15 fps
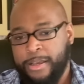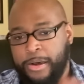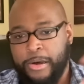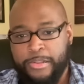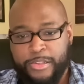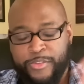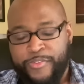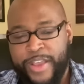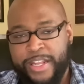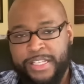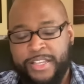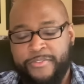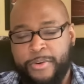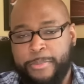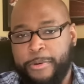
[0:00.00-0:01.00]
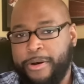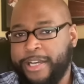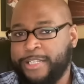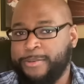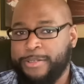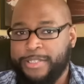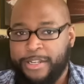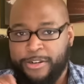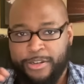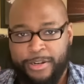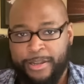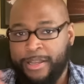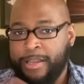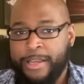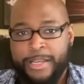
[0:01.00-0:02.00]
all those fantasy football experts that are going
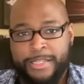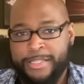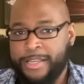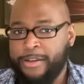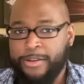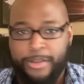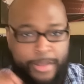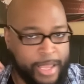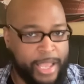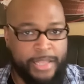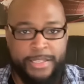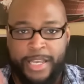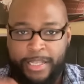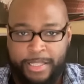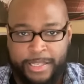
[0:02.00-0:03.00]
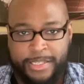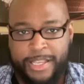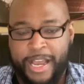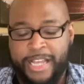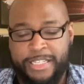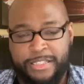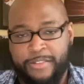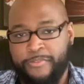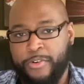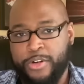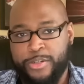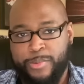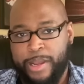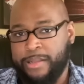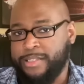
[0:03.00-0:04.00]
to tell you, hey, take these guys in the
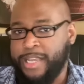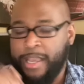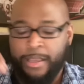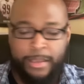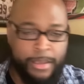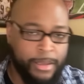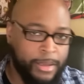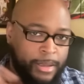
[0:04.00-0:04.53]
first round, take